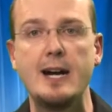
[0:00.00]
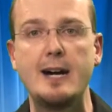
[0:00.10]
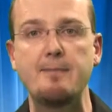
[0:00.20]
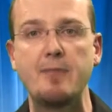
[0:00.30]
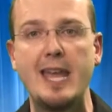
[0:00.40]

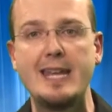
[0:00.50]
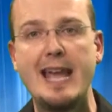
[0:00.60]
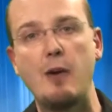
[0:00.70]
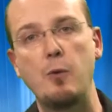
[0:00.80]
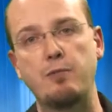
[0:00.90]
and
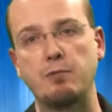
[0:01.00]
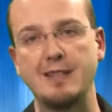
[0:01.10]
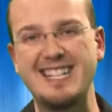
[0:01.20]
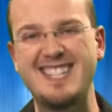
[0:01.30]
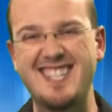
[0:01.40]
now with
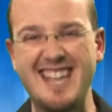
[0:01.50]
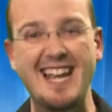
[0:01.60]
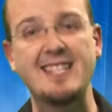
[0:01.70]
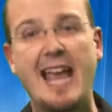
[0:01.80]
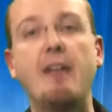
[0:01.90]
release
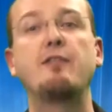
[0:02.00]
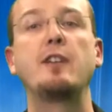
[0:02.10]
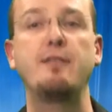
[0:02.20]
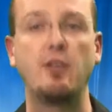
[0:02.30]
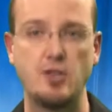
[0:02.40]
6,
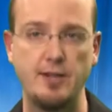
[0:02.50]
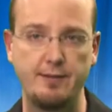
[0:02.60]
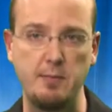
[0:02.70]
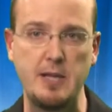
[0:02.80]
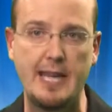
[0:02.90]
every version of
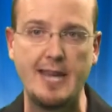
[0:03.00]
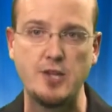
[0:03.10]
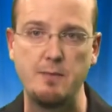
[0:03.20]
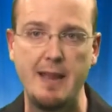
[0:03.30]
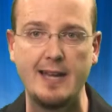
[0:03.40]

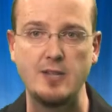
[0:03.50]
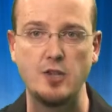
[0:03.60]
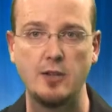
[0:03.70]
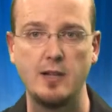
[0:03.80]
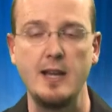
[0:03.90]
Communication
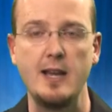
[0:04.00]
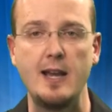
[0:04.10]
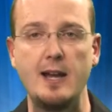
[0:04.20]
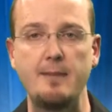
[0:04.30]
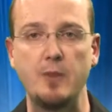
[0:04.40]
Manager,
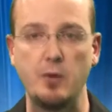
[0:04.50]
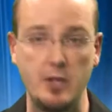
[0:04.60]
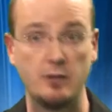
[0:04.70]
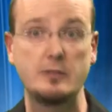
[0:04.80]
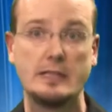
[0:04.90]

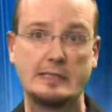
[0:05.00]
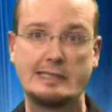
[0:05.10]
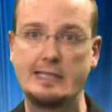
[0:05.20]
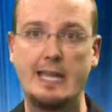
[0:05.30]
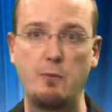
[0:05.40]

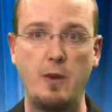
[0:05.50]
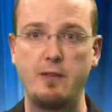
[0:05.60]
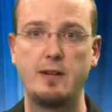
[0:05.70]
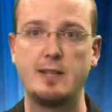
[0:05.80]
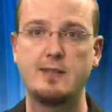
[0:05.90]
again,
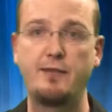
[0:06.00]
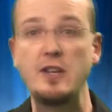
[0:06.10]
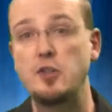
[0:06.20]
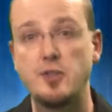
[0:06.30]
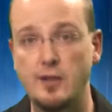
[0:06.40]
whether it's
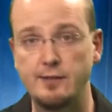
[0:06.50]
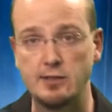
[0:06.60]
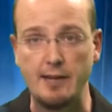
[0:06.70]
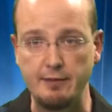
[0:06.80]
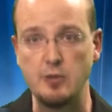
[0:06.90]
feature
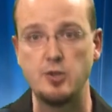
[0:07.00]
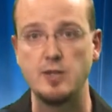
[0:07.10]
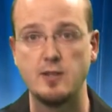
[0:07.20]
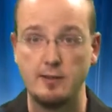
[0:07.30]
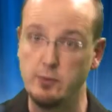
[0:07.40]
server or
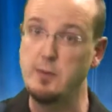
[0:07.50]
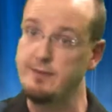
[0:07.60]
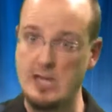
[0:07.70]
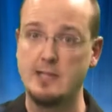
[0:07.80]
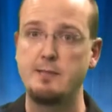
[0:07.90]
evolution server,
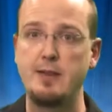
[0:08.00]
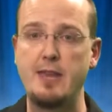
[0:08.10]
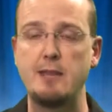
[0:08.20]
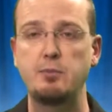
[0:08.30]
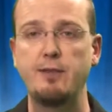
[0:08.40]
we've talked about
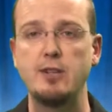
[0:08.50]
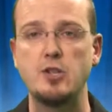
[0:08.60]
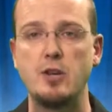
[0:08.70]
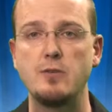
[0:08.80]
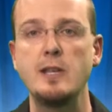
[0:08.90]
that in previous
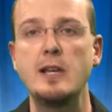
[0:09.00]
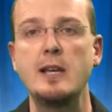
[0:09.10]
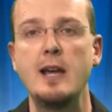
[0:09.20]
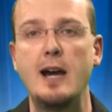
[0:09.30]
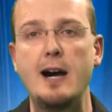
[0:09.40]
shows,
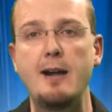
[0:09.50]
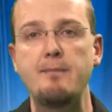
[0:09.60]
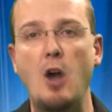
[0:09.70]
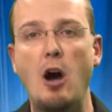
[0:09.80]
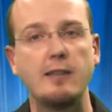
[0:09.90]

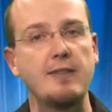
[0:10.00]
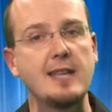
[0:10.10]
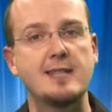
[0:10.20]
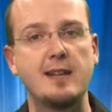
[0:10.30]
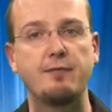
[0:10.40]
all of
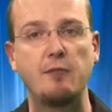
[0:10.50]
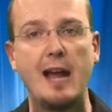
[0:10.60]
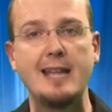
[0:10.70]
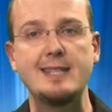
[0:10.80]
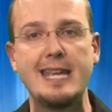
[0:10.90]
that stuff
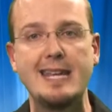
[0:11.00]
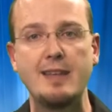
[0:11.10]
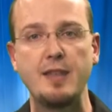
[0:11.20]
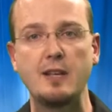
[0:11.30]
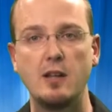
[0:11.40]
rides in
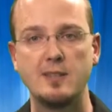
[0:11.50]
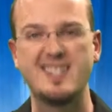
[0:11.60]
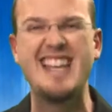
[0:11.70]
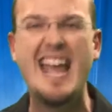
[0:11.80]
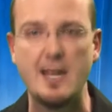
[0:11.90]
a thing called
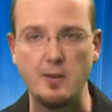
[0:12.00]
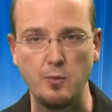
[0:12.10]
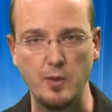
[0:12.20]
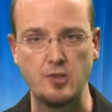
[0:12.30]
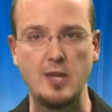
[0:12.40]

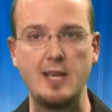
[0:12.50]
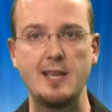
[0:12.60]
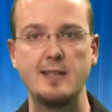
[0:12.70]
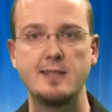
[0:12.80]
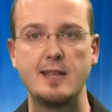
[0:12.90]
Zen, which
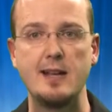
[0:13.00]
is